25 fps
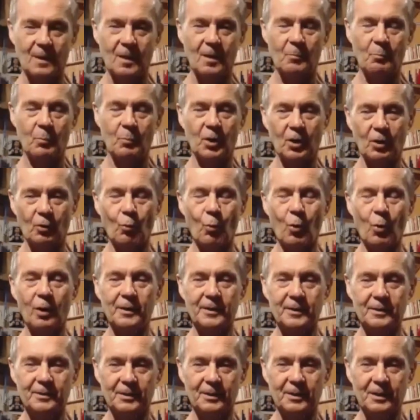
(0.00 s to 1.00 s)
But the
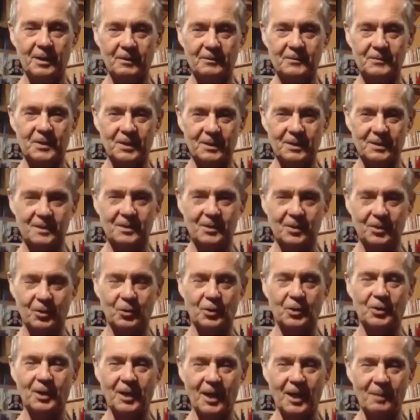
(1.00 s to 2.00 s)
quality gives us
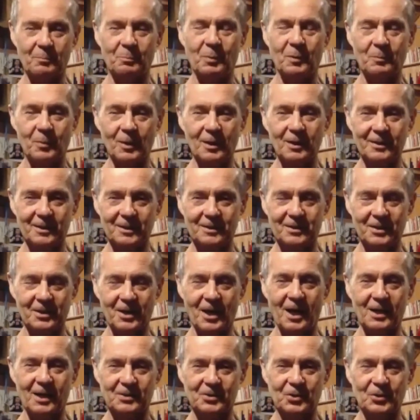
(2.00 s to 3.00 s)
capability
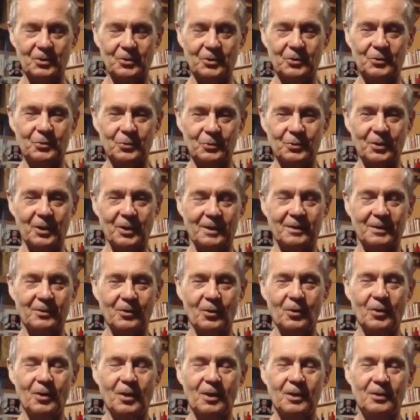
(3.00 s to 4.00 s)
actually to
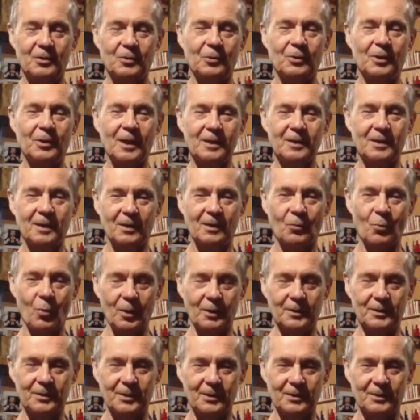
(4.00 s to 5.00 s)
get the
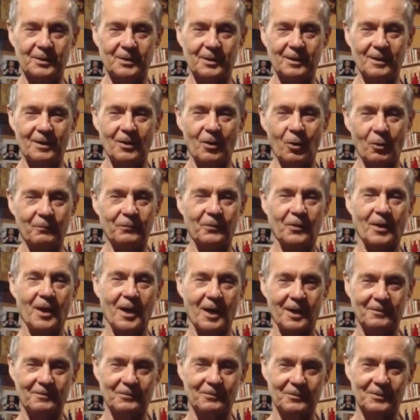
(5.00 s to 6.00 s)
quantity of
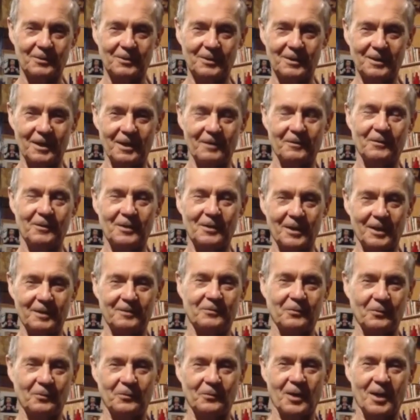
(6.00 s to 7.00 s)
life,
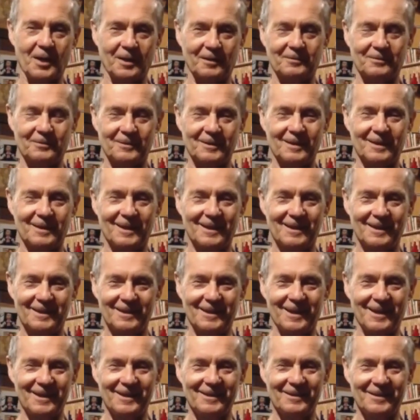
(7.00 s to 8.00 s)
length of life,
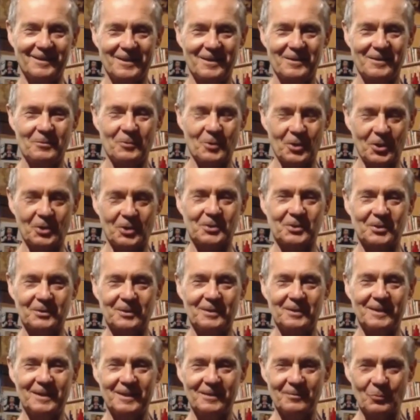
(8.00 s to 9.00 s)
right? Because
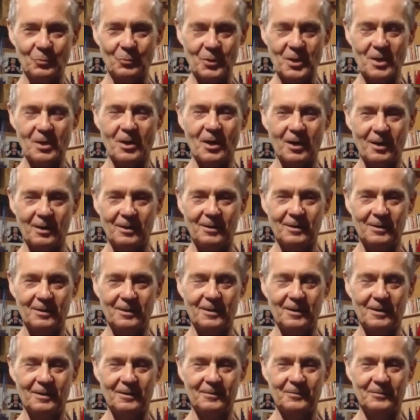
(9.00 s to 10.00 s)
we
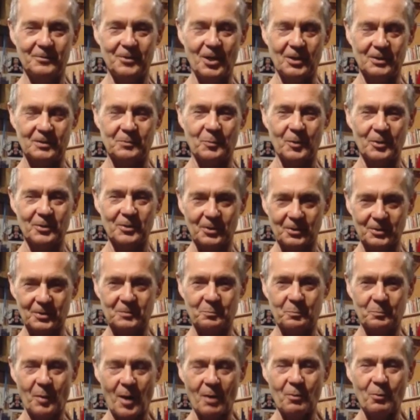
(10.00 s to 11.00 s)
are the sprinter
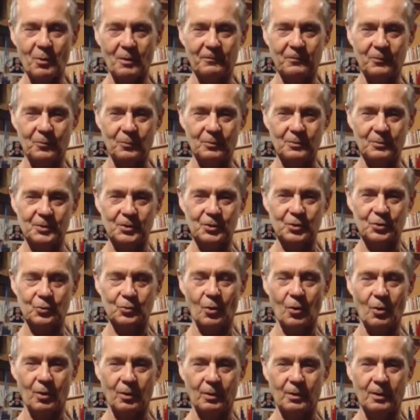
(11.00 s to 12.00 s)
is powerful, is
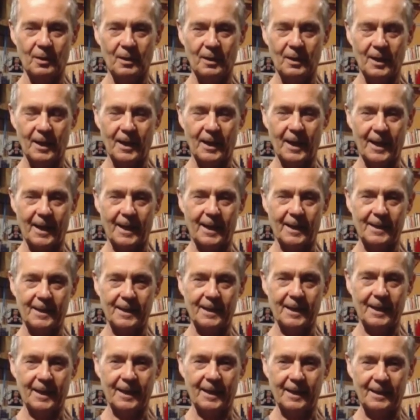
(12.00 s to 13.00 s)
strong,
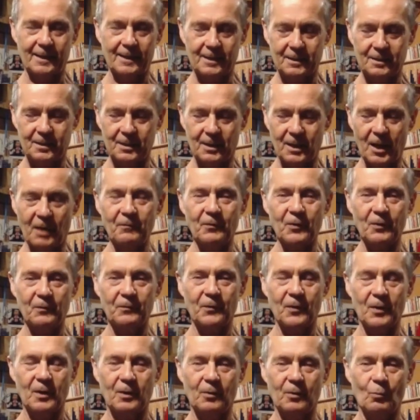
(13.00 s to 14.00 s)
and
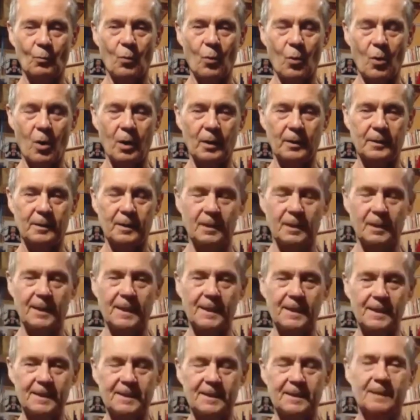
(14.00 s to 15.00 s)
everything what
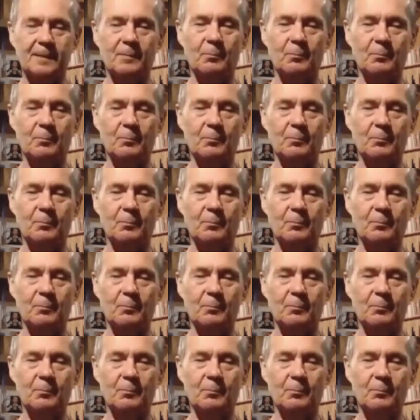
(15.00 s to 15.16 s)
is